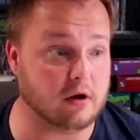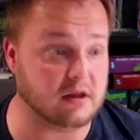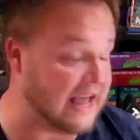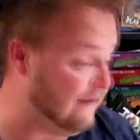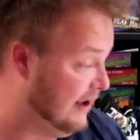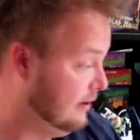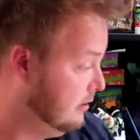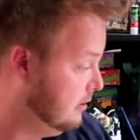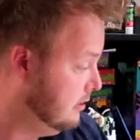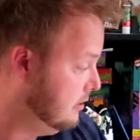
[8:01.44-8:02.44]
11
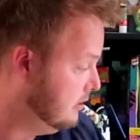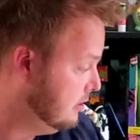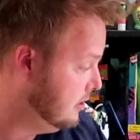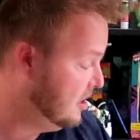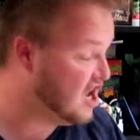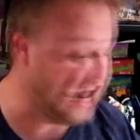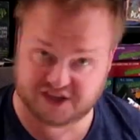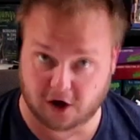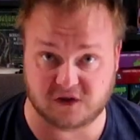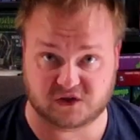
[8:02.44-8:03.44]

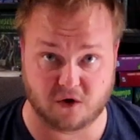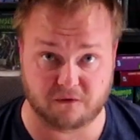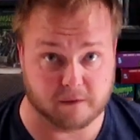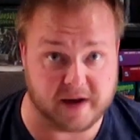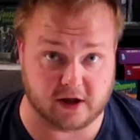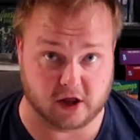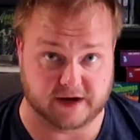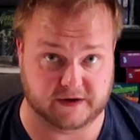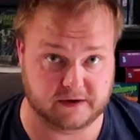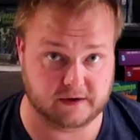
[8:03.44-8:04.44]
is also from
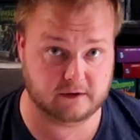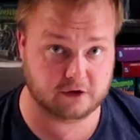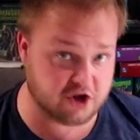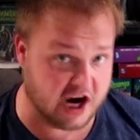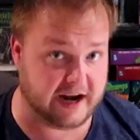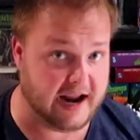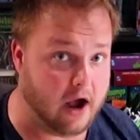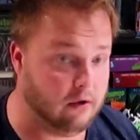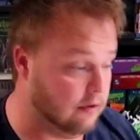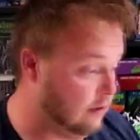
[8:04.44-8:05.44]
England. Check it
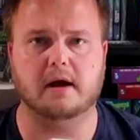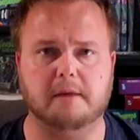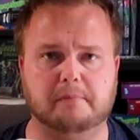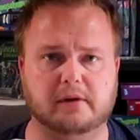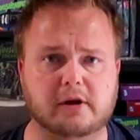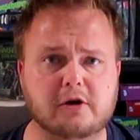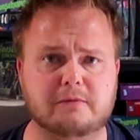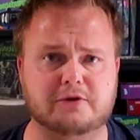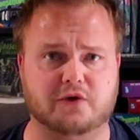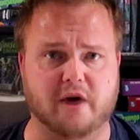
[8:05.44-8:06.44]
out. A
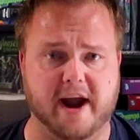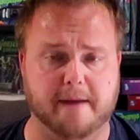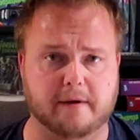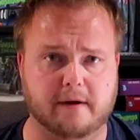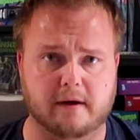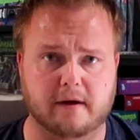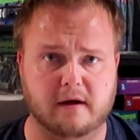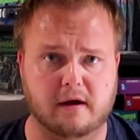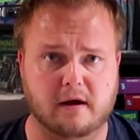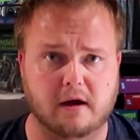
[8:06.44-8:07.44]
balloon tram.
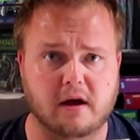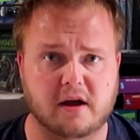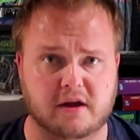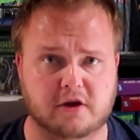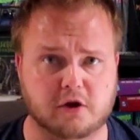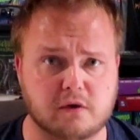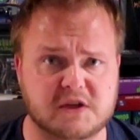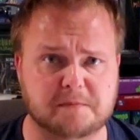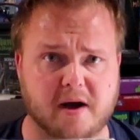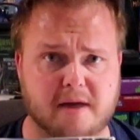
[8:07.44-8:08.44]

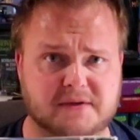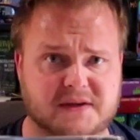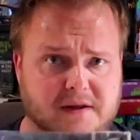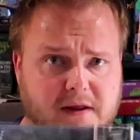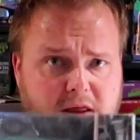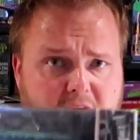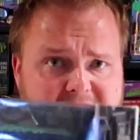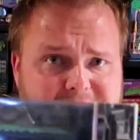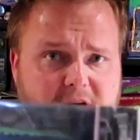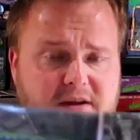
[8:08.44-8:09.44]
Goosebumps
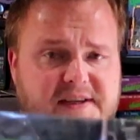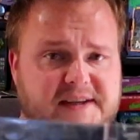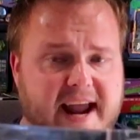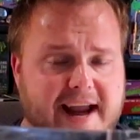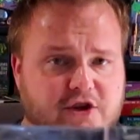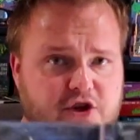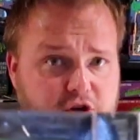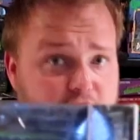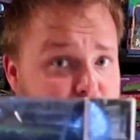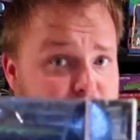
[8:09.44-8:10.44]
live on stage,
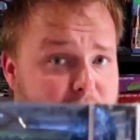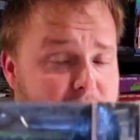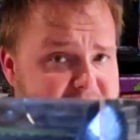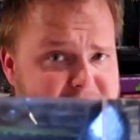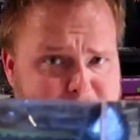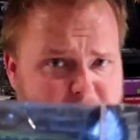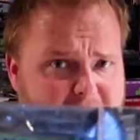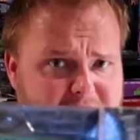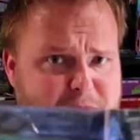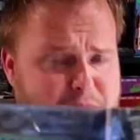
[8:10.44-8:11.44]
new in the
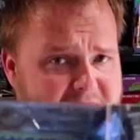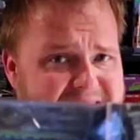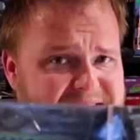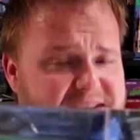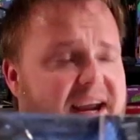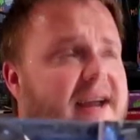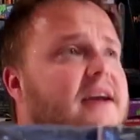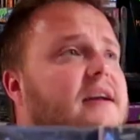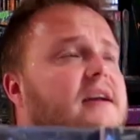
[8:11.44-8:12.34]
box plastic.